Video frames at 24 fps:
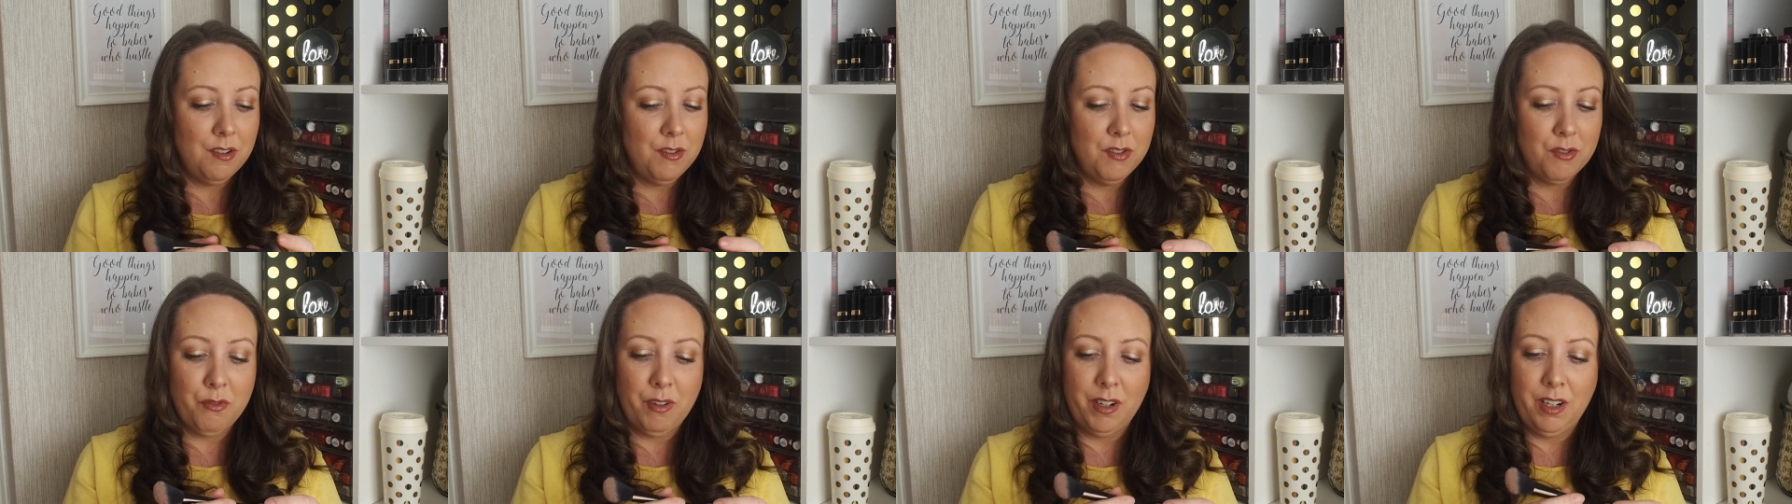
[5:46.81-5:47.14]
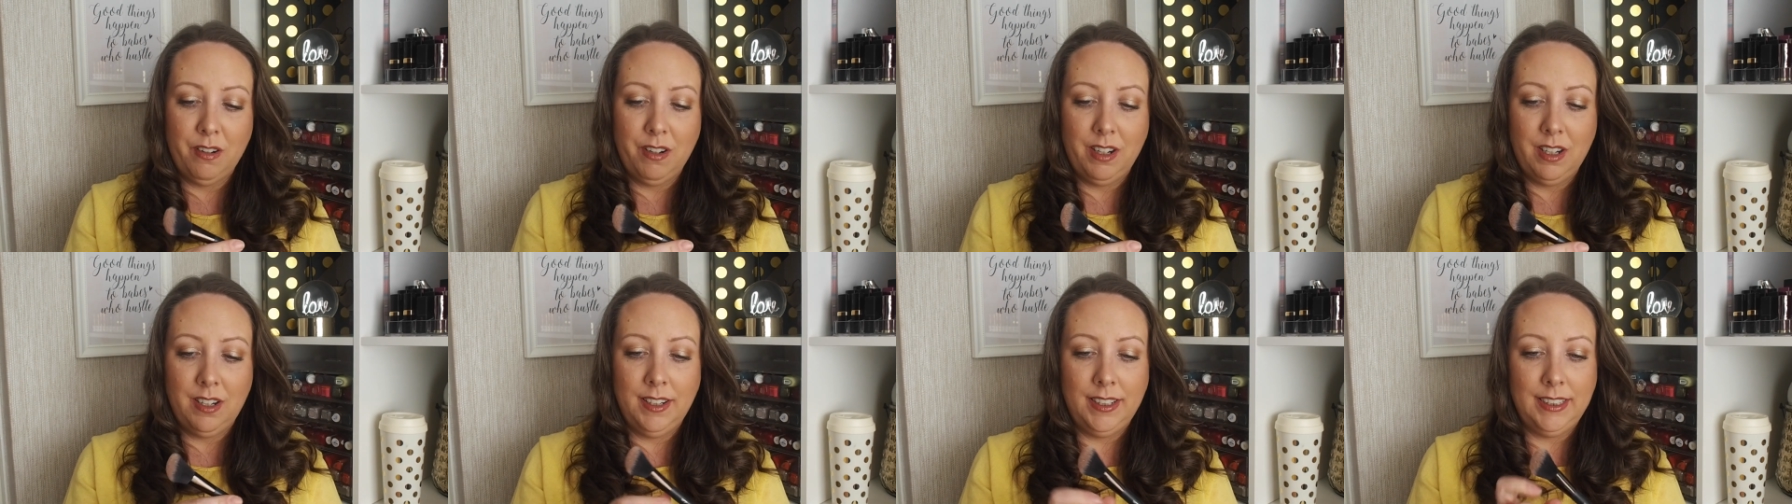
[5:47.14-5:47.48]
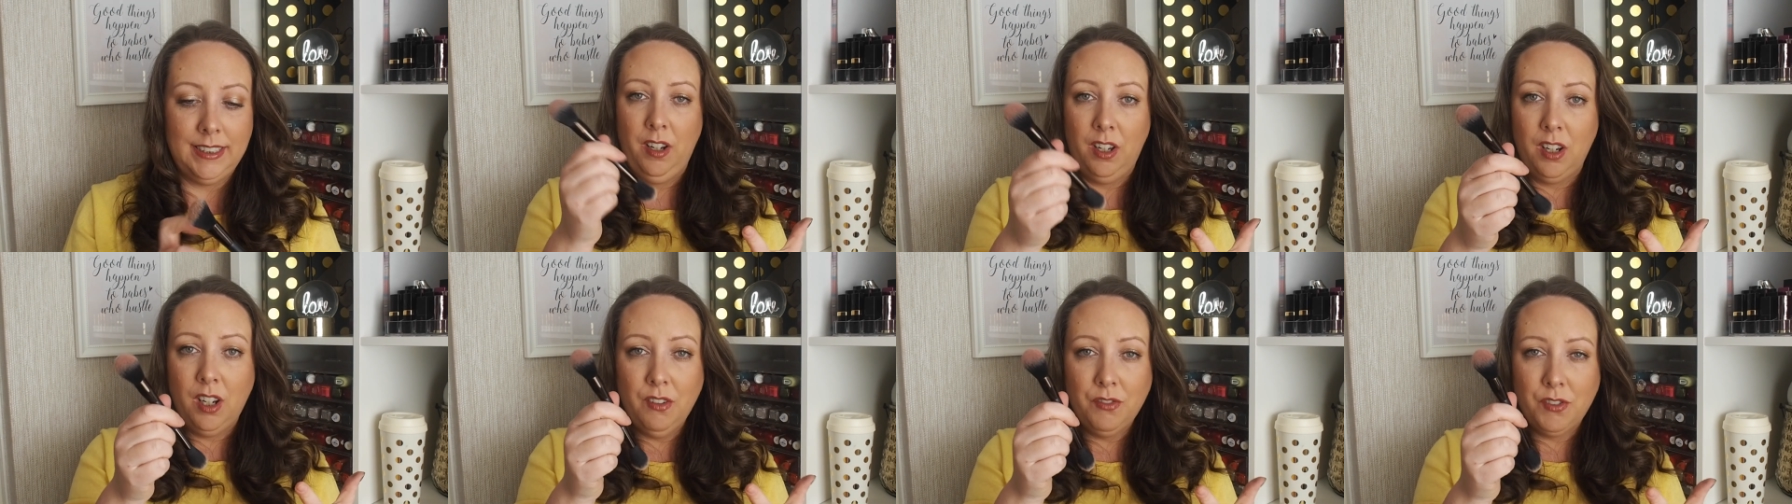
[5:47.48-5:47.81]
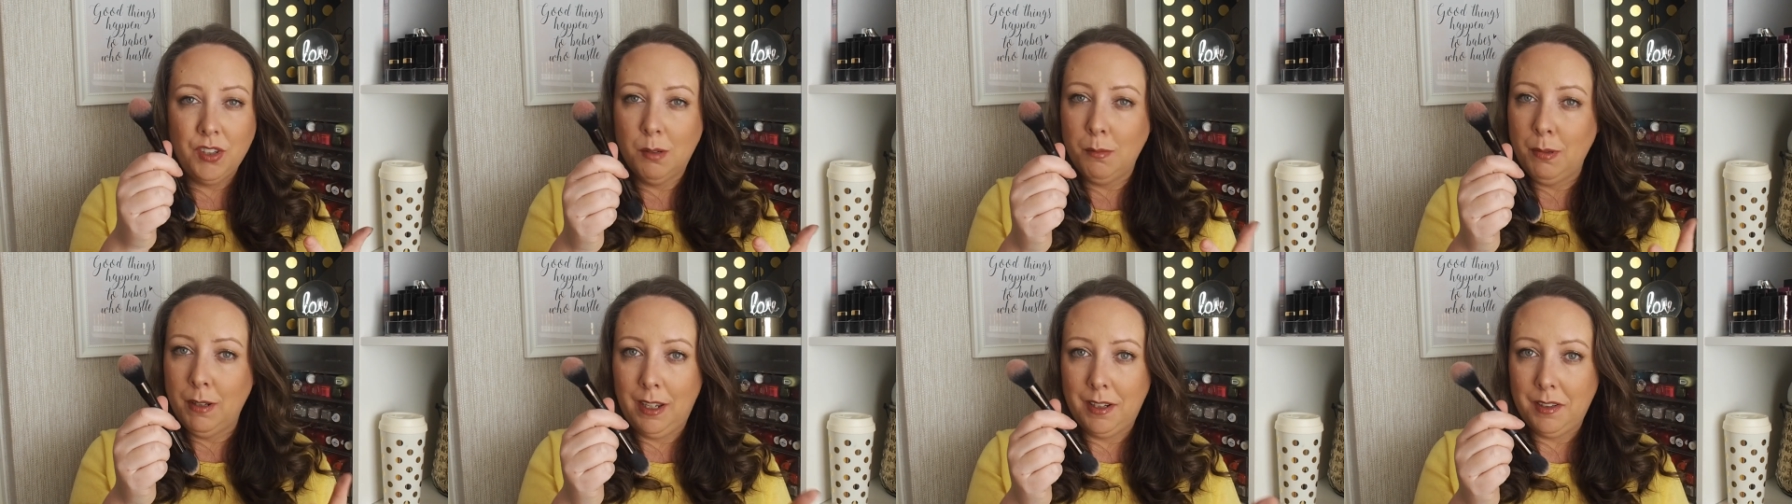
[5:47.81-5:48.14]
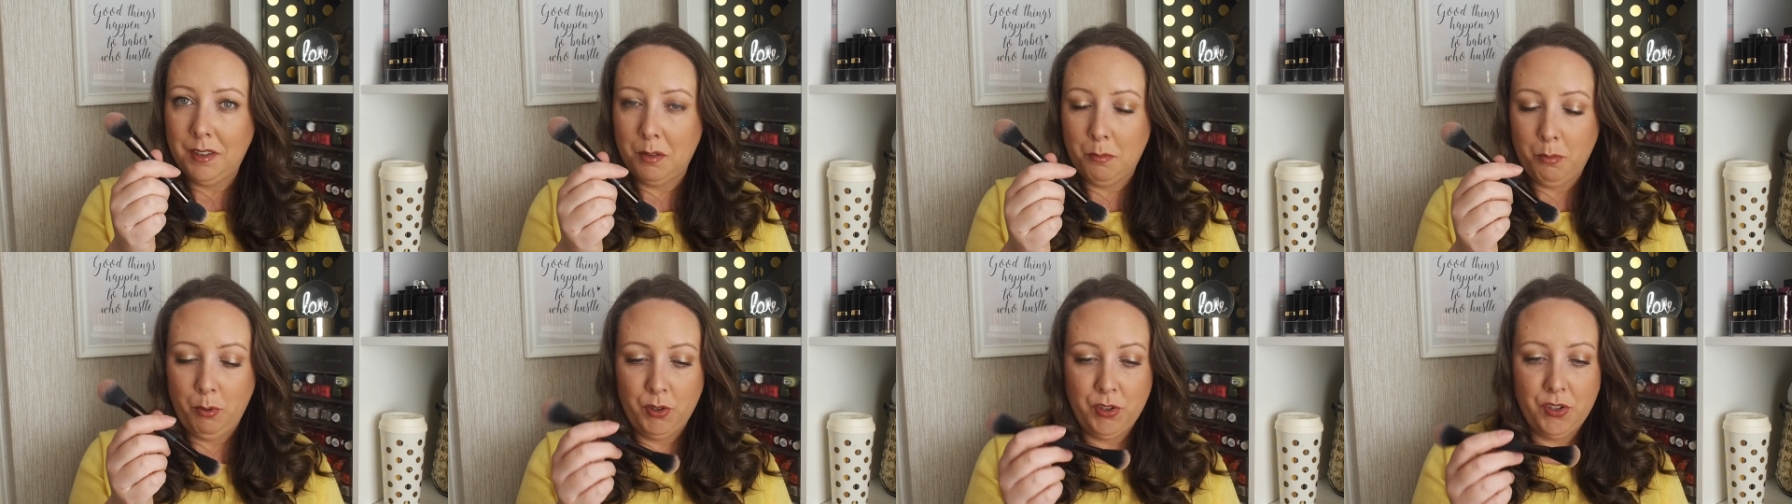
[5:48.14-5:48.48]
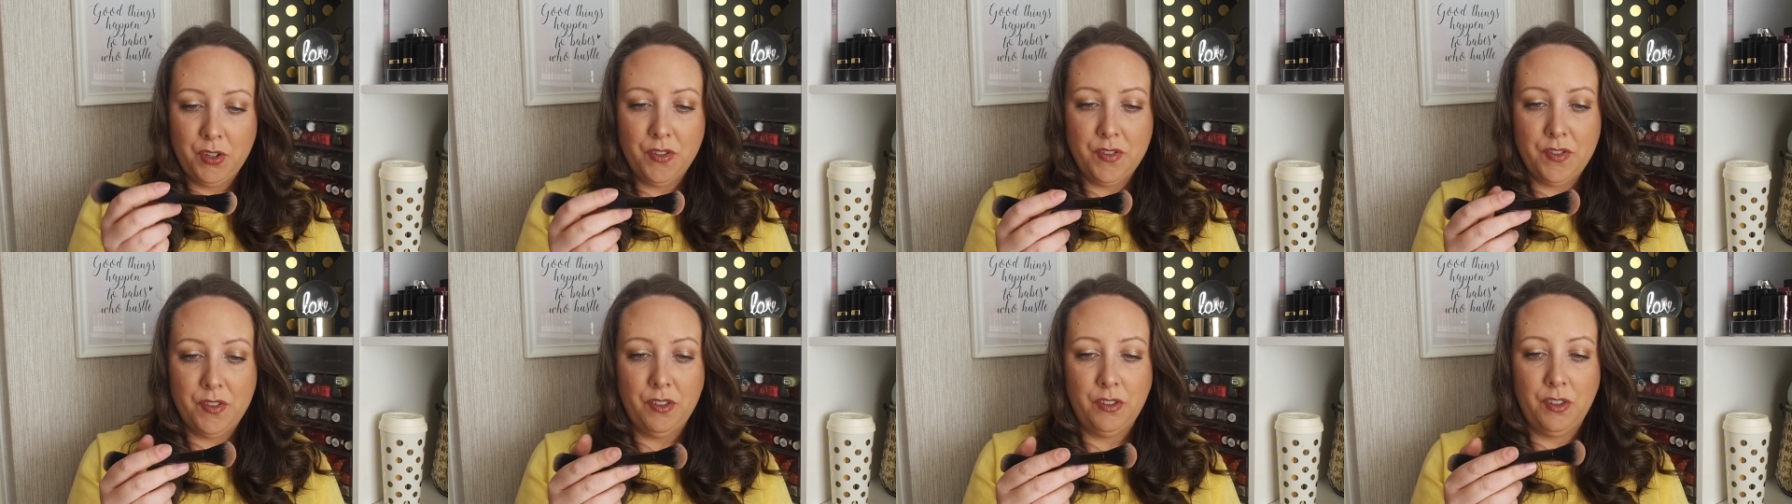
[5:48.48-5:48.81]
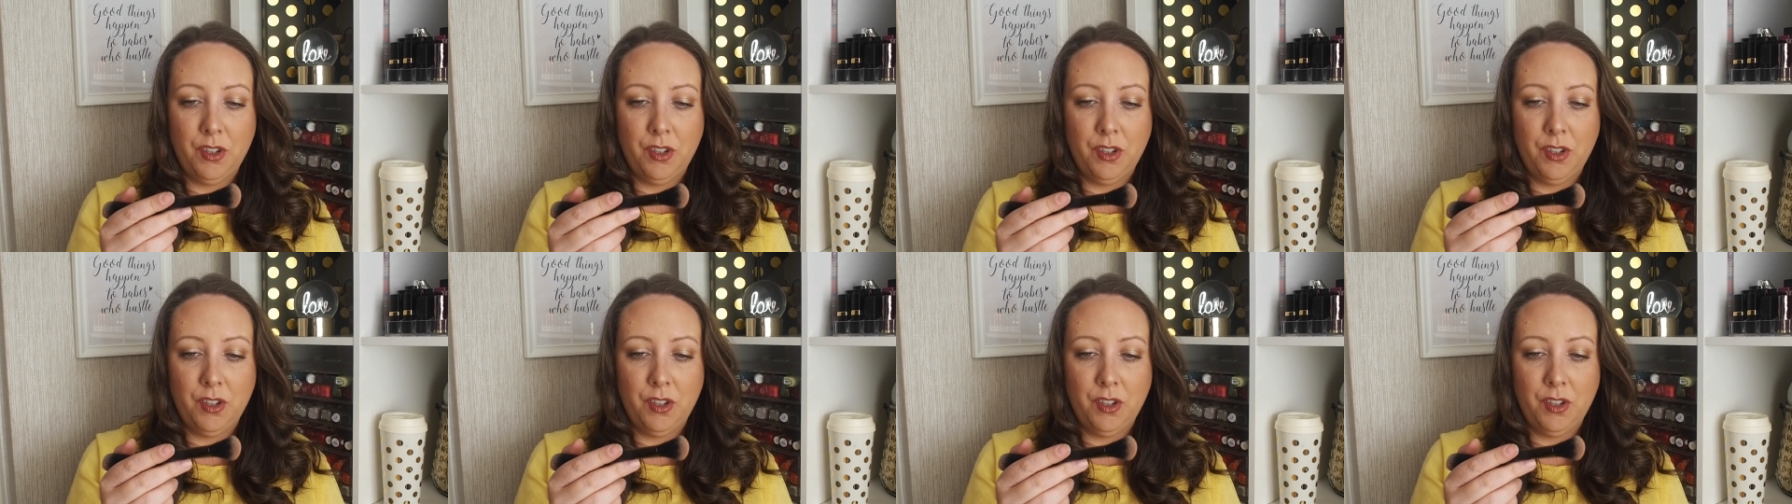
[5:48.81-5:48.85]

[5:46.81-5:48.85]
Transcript: It was really, really nice. I love double-edged brushes.